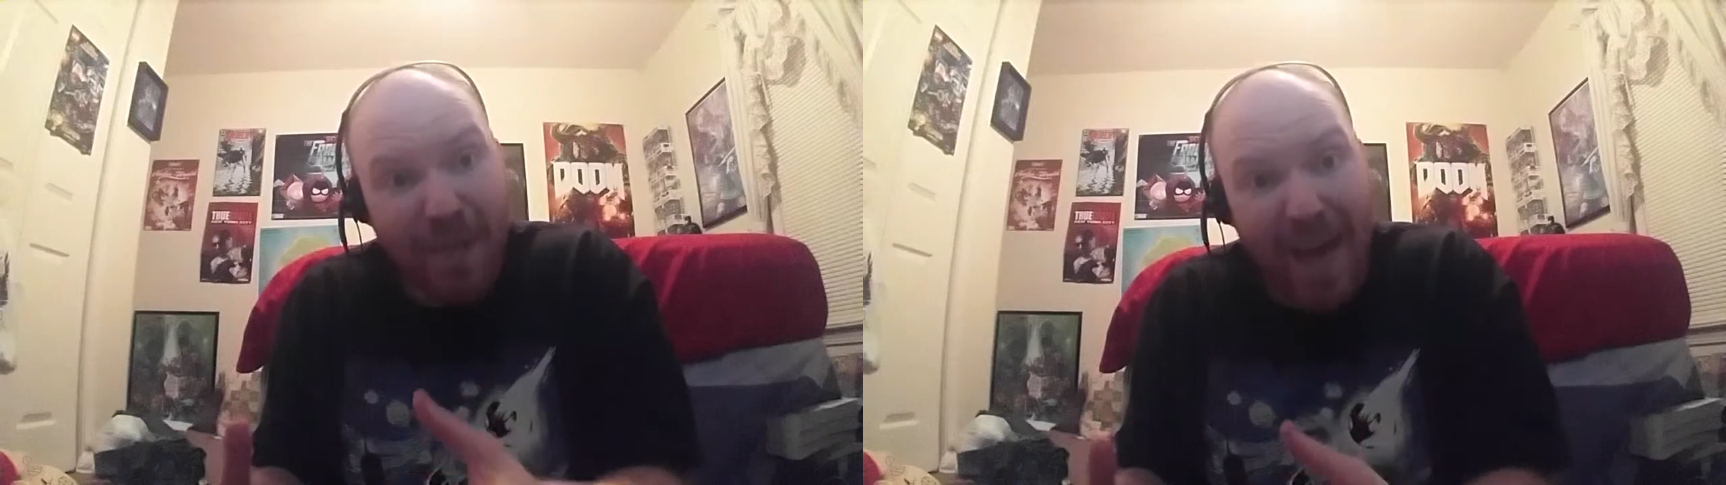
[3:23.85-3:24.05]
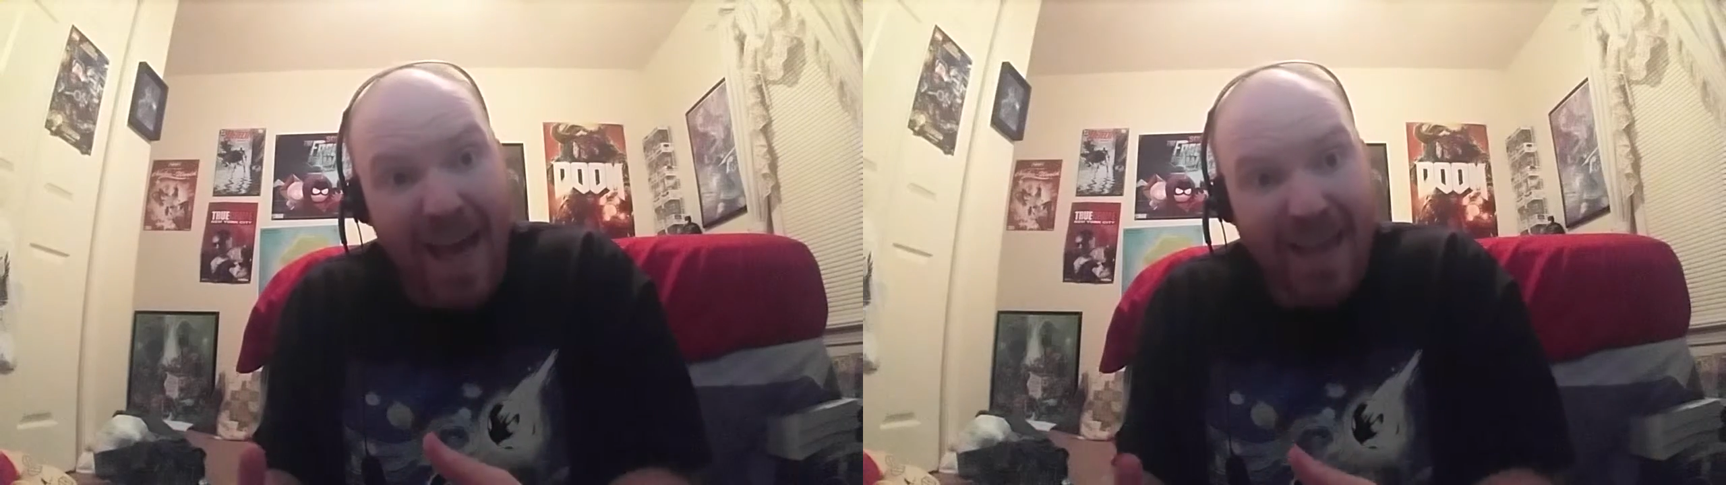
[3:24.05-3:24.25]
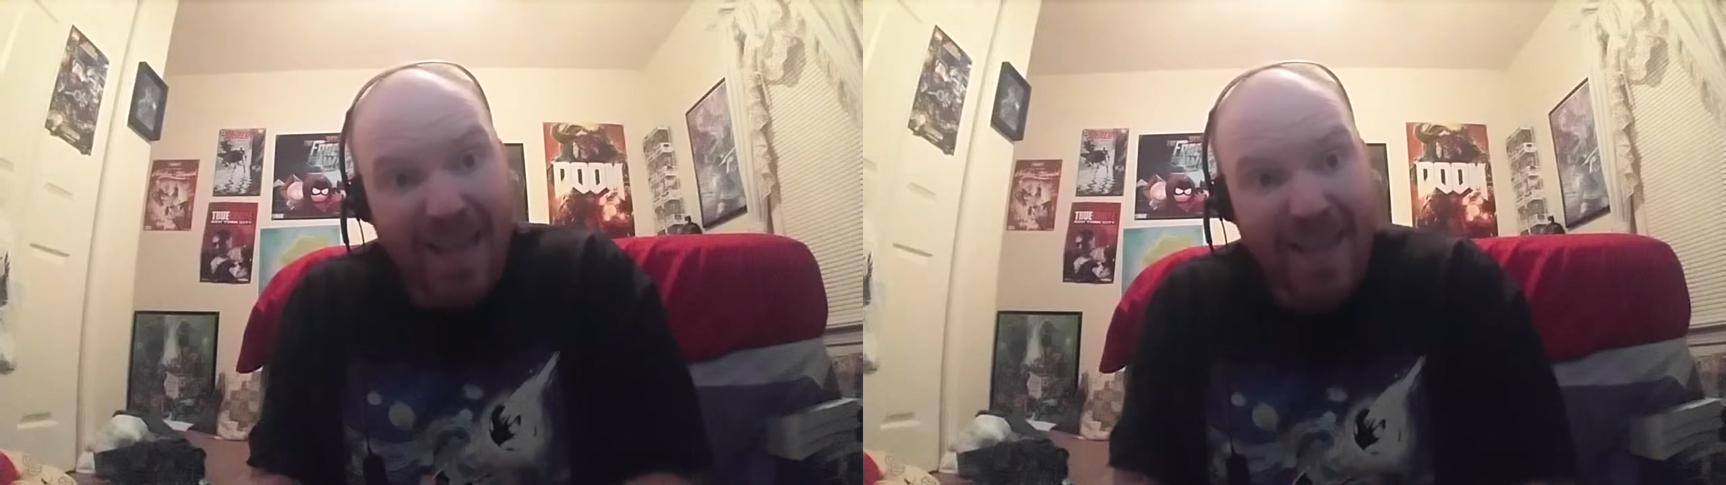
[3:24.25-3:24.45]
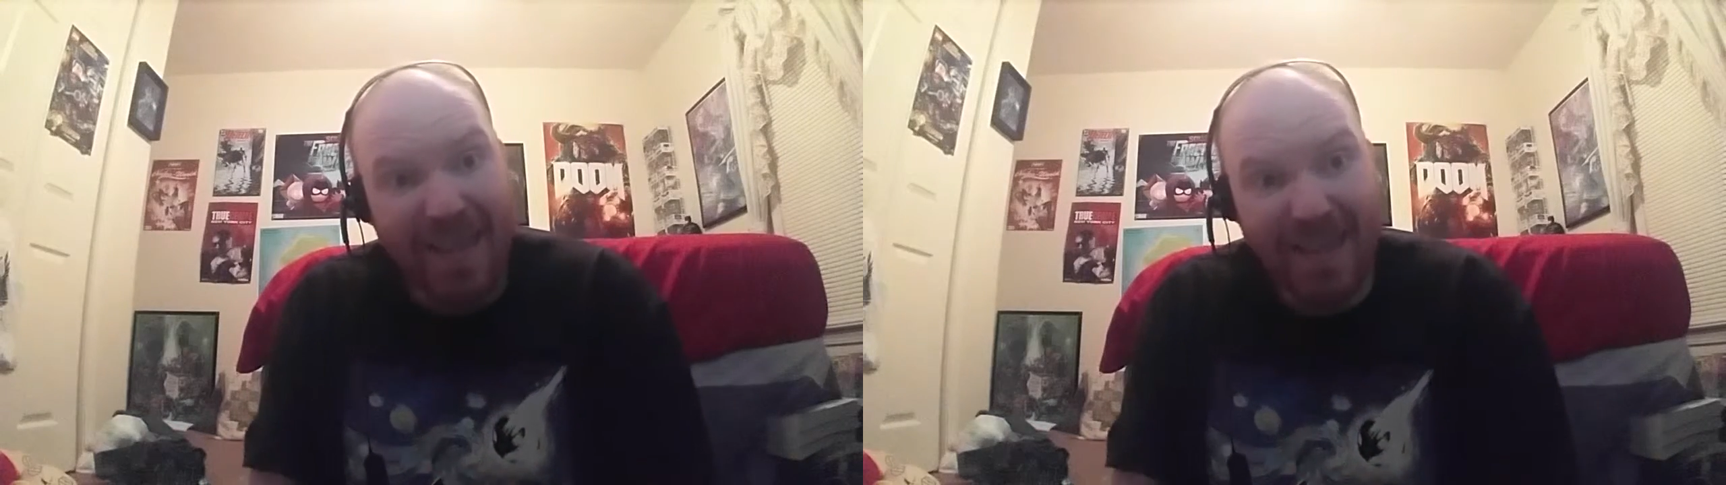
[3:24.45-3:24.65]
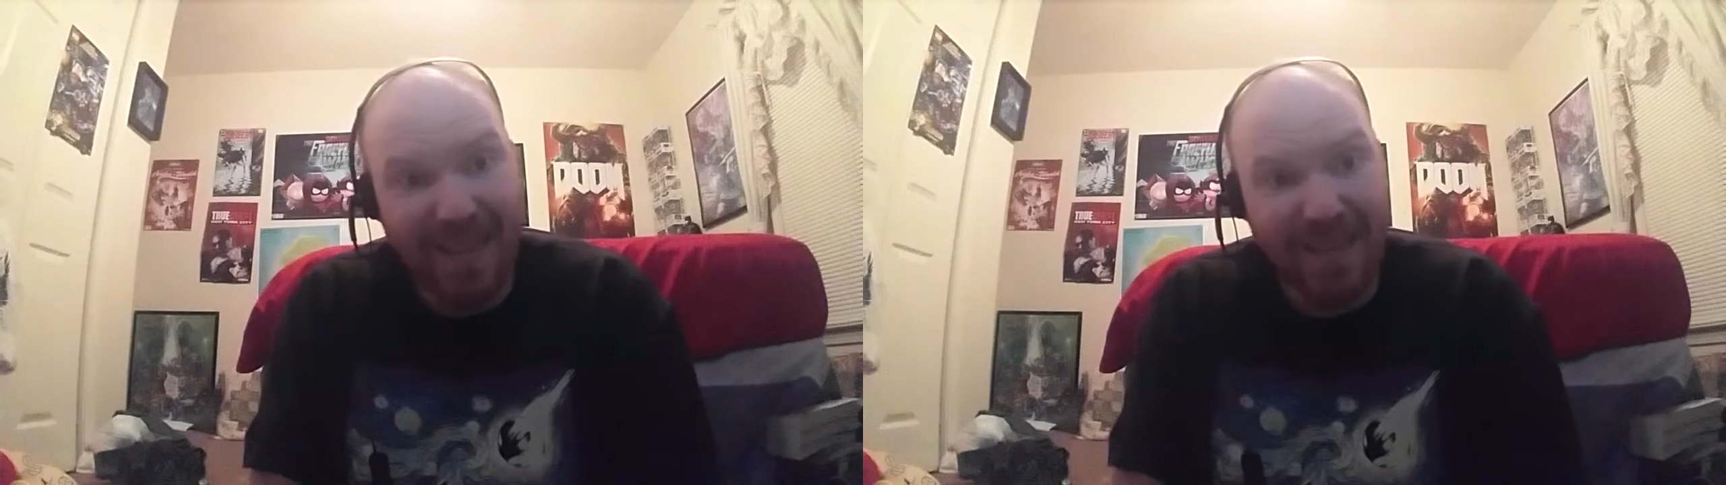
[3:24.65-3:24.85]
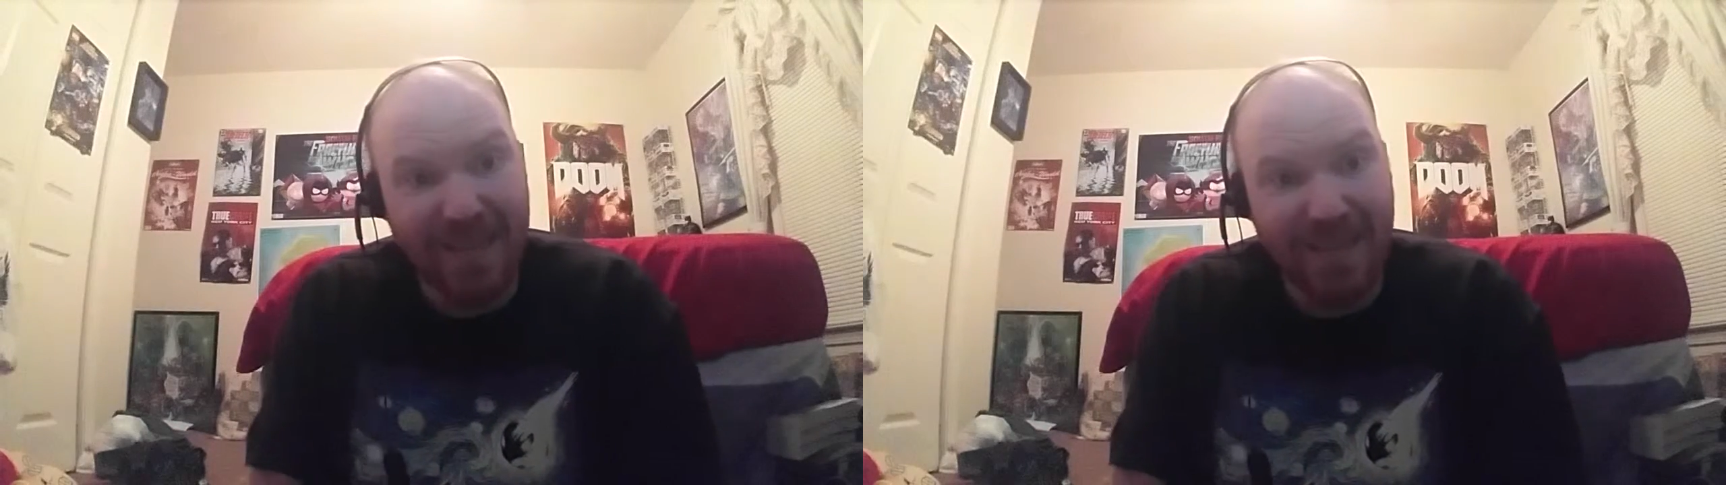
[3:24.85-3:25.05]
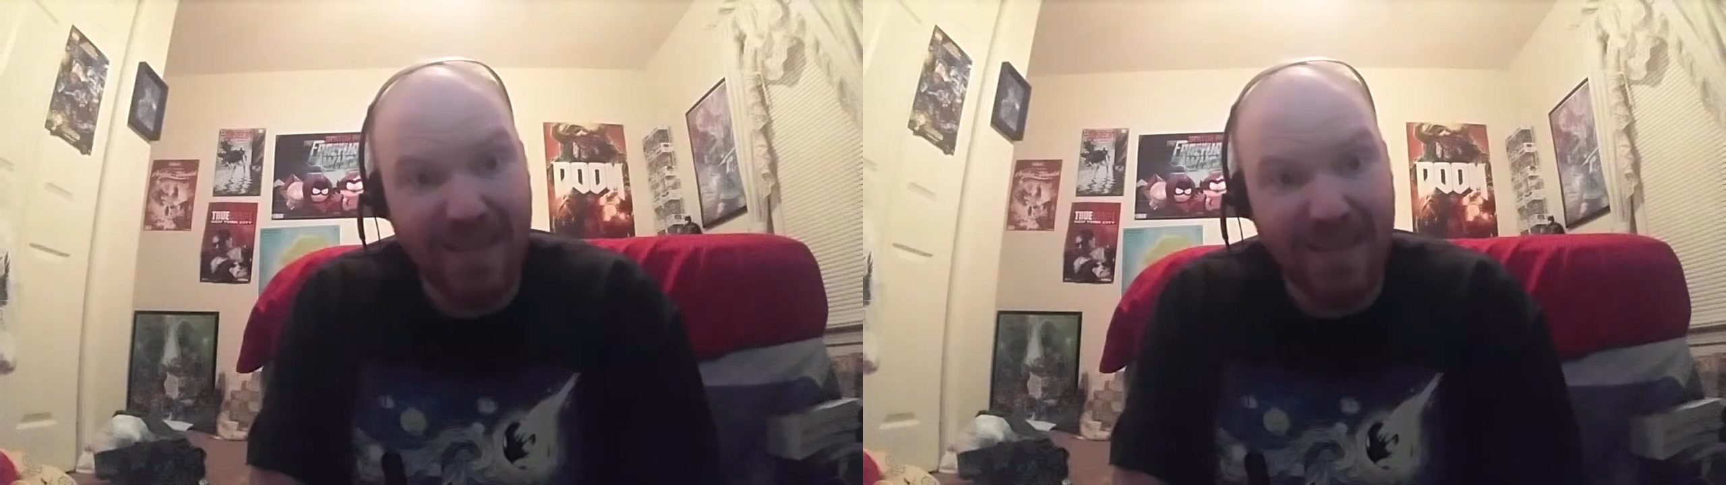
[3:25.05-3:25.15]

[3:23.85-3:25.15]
bad he is